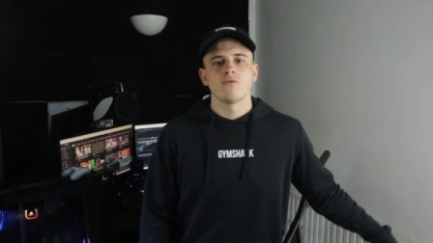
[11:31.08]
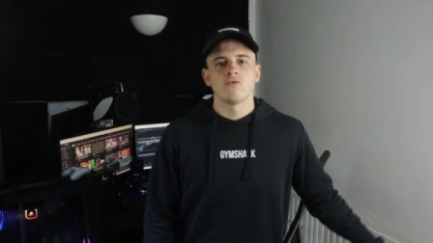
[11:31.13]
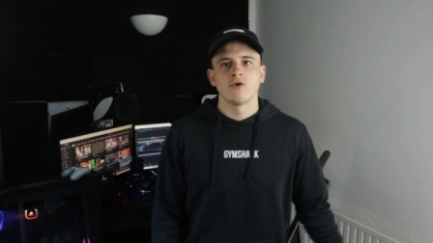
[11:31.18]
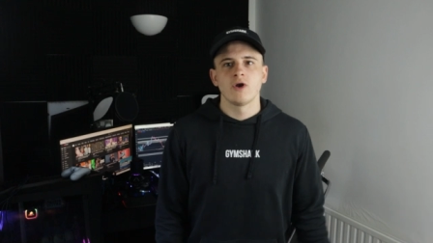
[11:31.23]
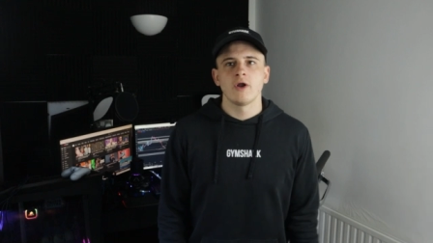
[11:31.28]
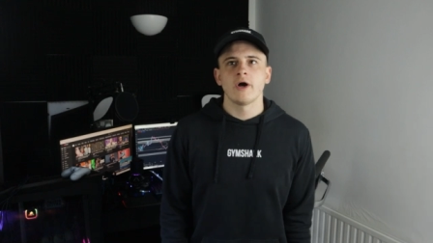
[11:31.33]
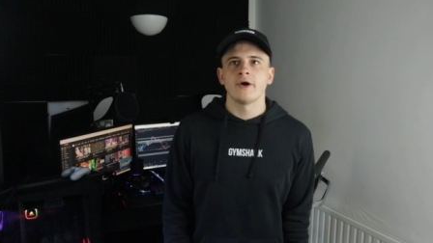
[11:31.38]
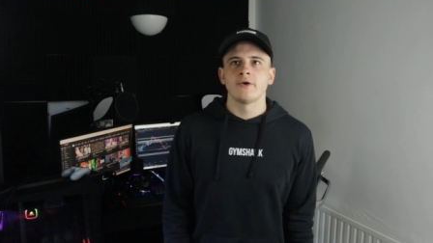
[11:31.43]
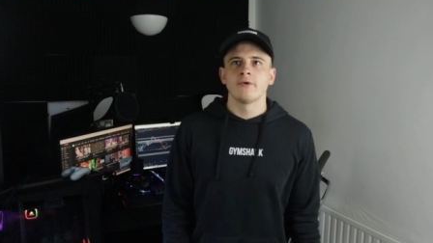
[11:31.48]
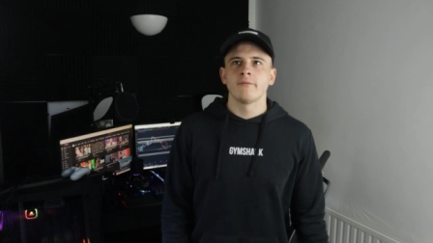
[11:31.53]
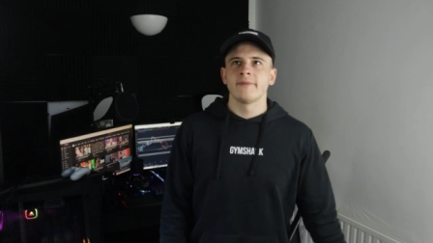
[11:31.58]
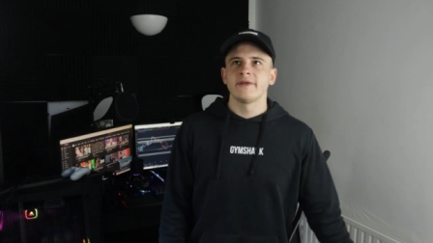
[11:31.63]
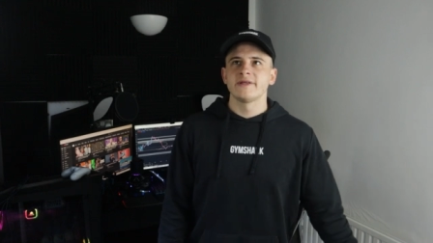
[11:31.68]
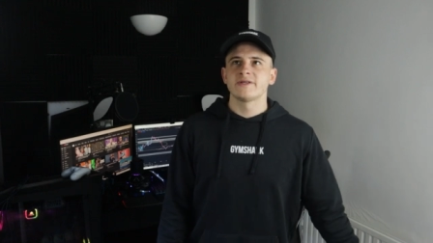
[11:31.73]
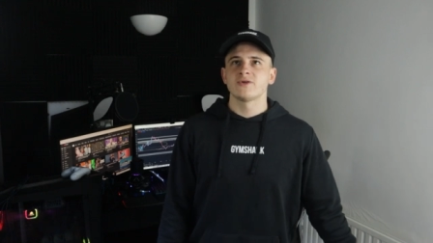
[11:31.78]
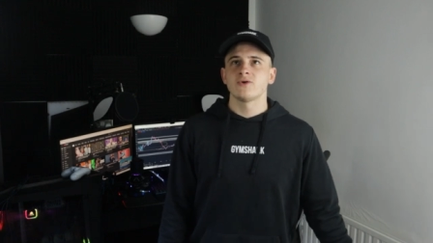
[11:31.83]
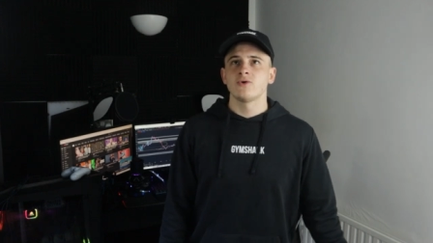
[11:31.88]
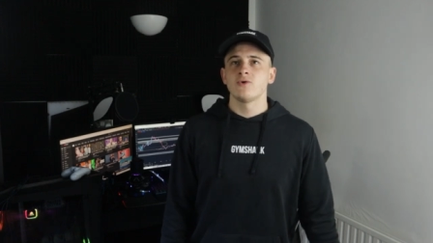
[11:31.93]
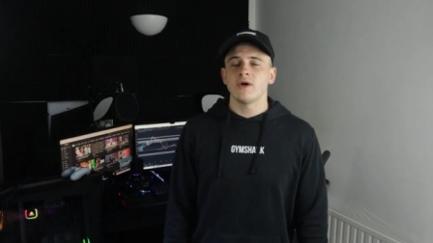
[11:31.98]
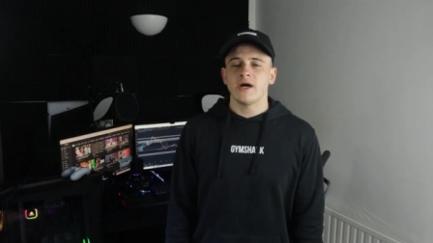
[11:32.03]
relying on me
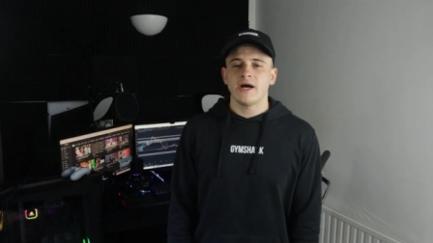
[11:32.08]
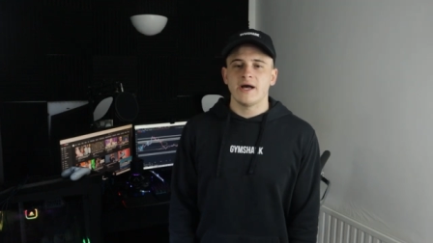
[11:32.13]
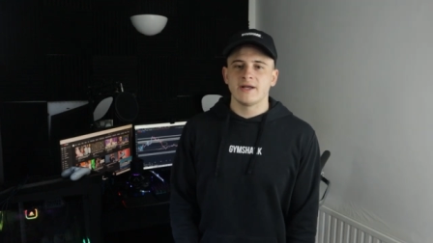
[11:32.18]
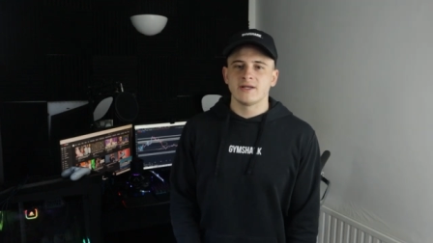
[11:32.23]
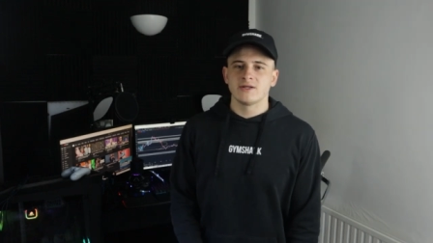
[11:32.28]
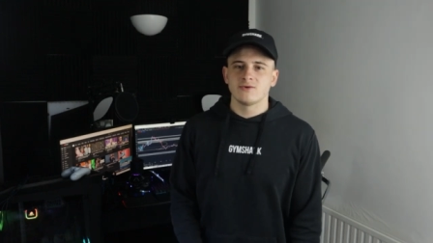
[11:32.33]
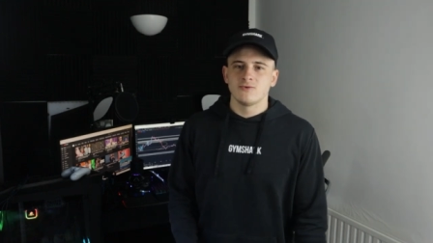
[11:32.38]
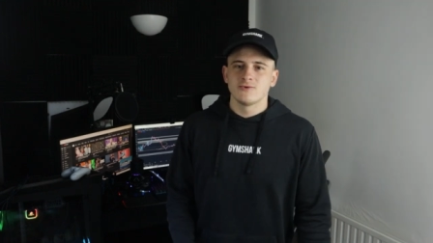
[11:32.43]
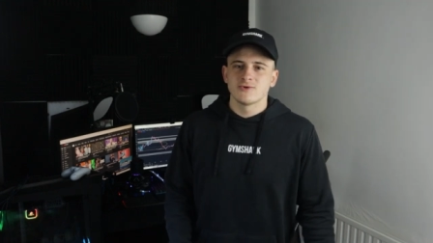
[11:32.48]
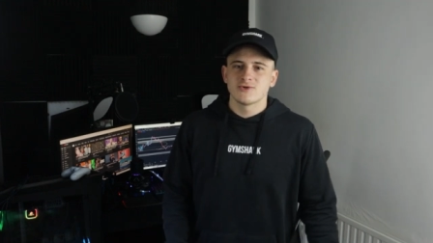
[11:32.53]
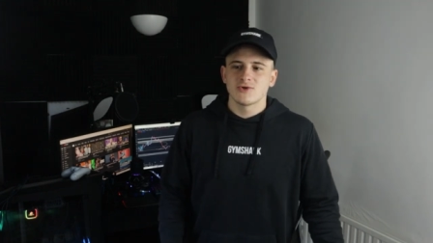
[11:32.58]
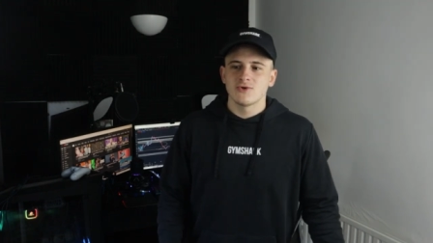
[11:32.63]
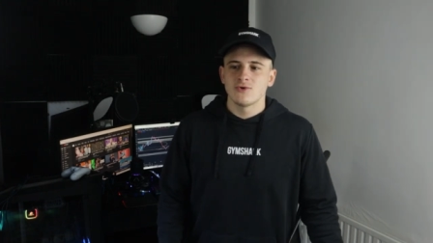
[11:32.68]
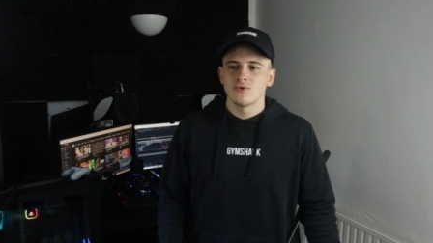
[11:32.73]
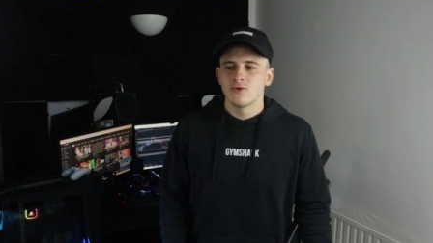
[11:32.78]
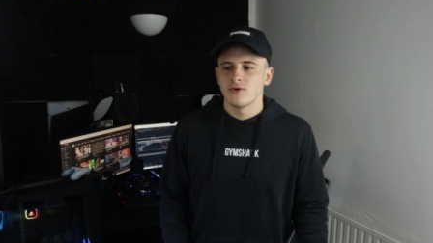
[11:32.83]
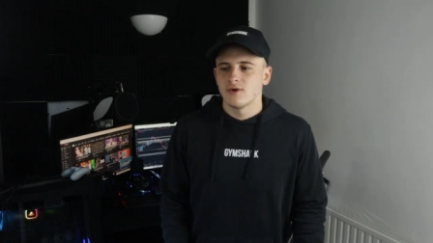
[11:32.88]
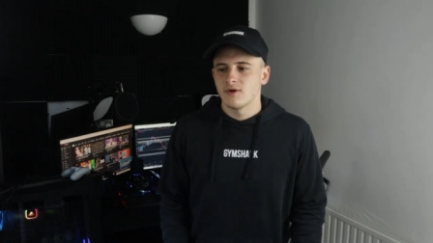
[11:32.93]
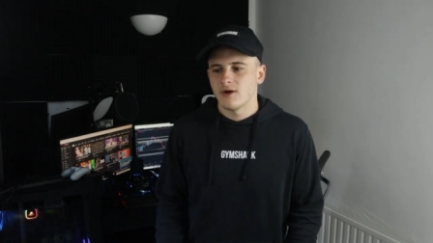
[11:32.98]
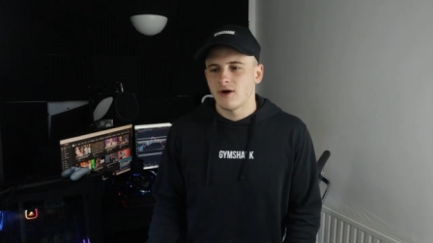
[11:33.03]
too. And
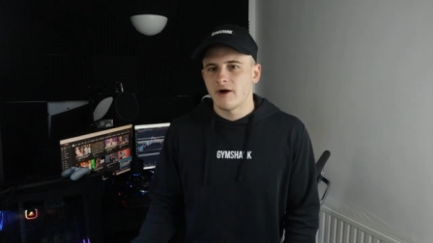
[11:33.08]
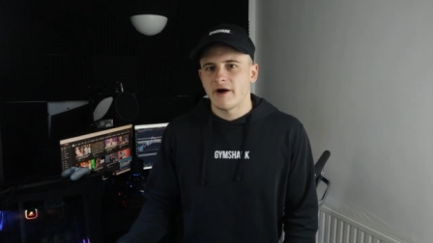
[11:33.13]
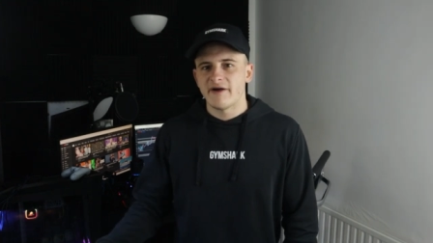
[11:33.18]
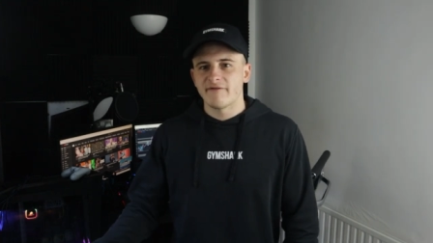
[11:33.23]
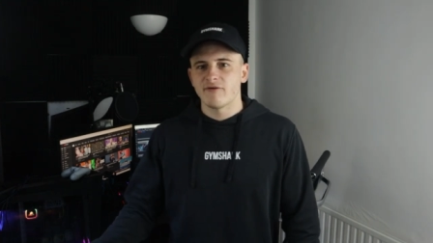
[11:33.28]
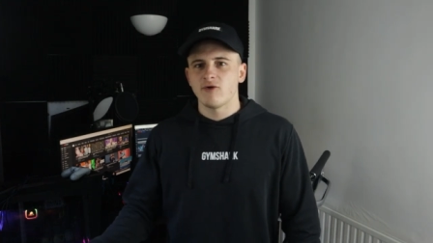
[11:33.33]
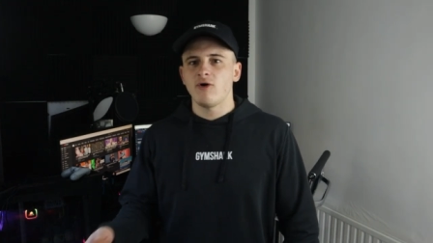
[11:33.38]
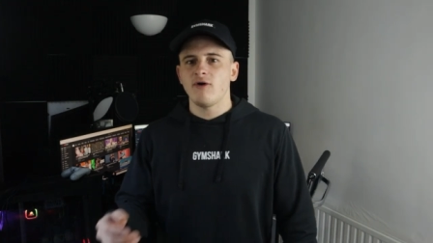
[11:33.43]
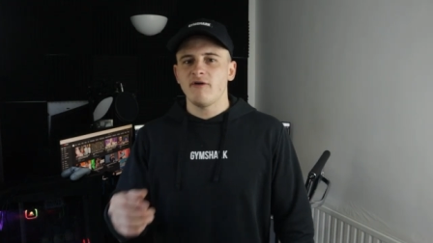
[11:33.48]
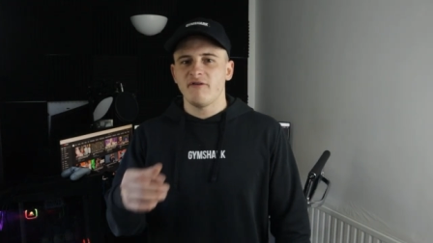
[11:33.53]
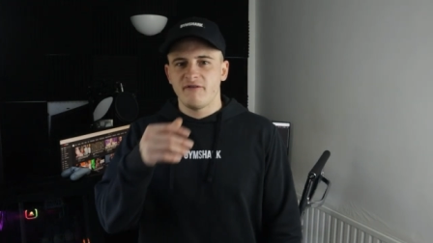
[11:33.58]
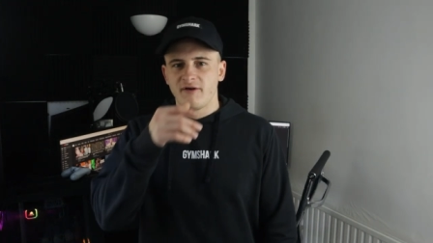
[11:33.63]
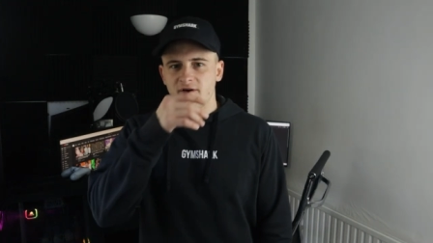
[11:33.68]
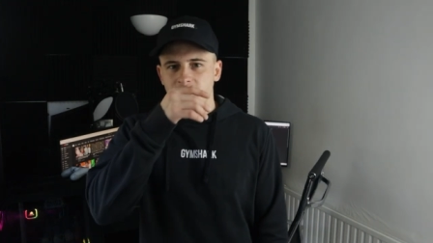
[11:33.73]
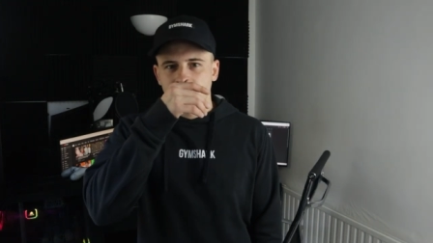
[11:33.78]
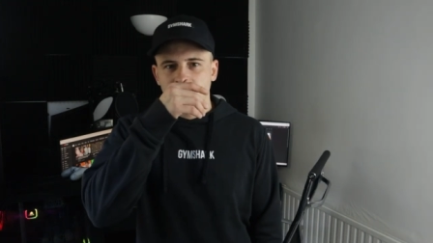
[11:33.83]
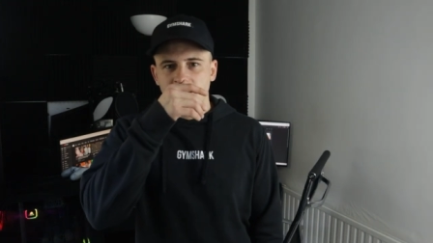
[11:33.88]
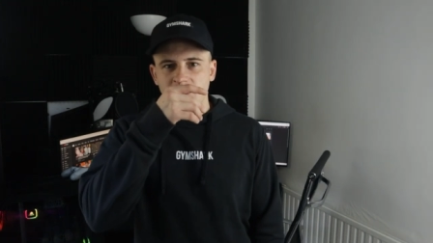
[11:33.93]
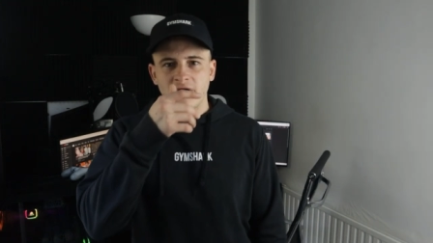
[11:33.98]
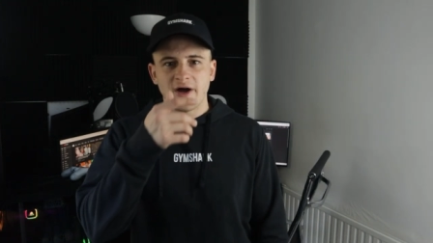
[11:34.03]
also, I've got to
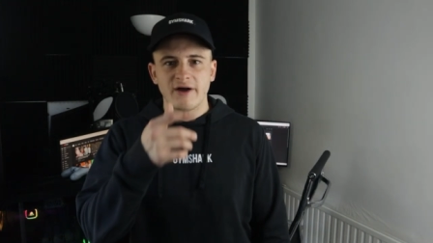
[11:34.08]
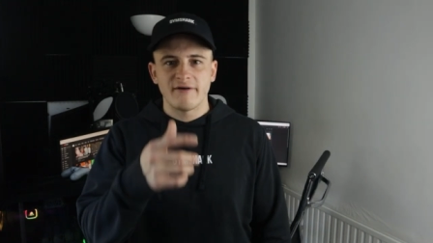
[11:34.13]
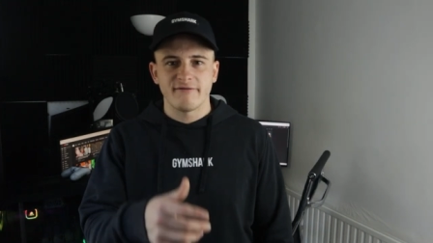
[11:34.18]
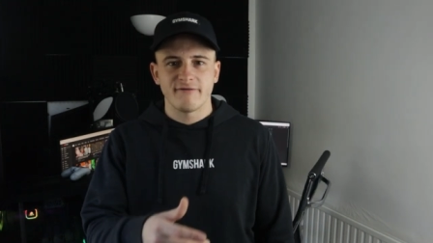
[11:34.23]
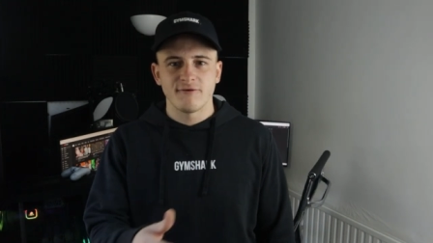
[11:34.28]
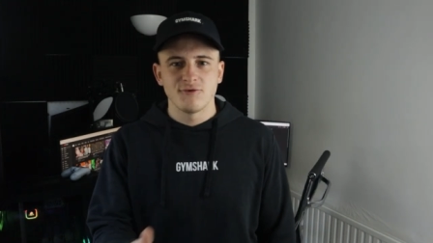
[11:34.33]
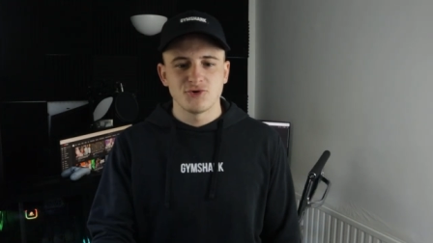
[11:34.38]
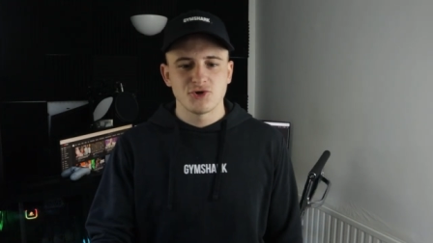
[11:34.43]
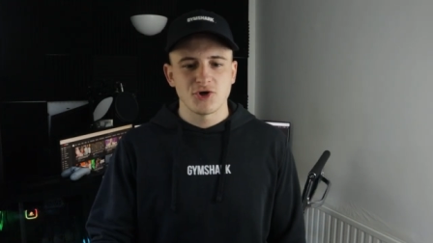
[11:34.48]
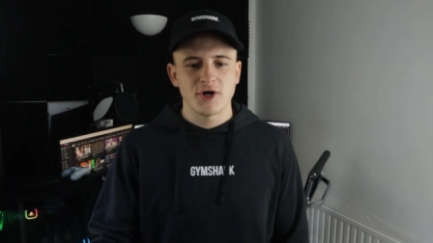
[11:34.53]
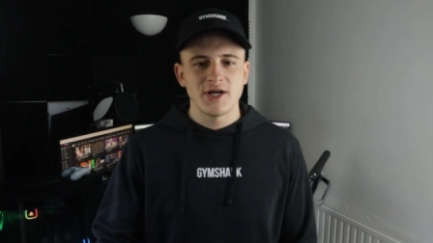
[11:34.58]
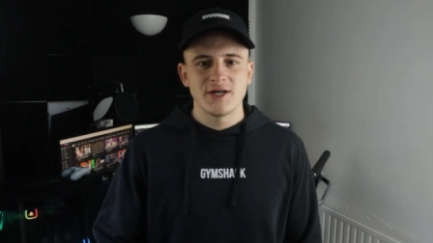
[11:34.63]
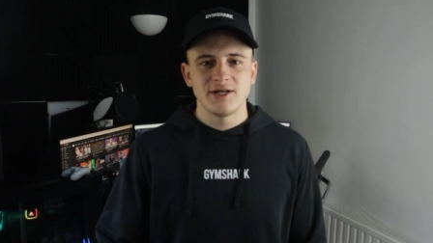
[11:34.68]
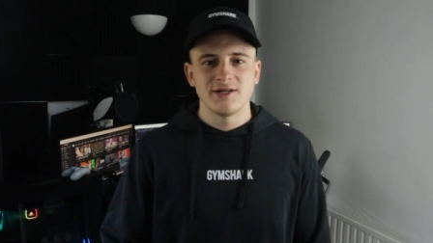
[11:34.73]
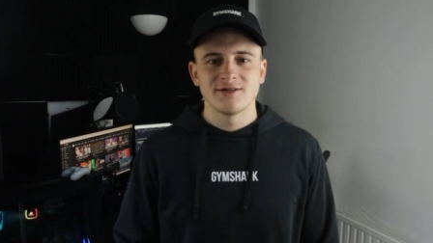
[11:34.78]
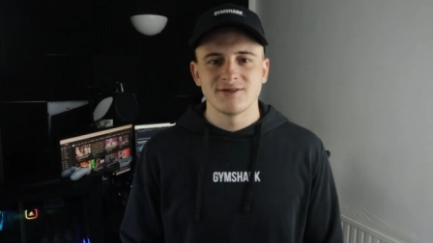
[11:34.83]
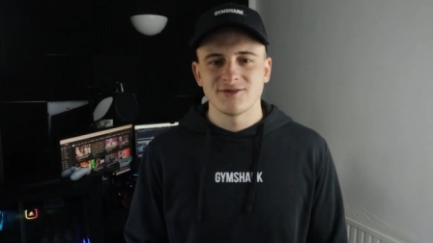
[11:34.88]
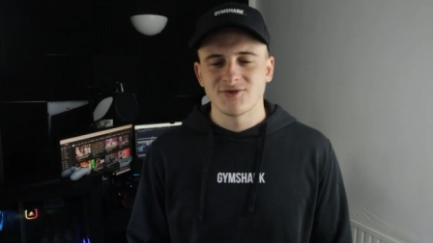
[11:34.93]
fund my life through trading.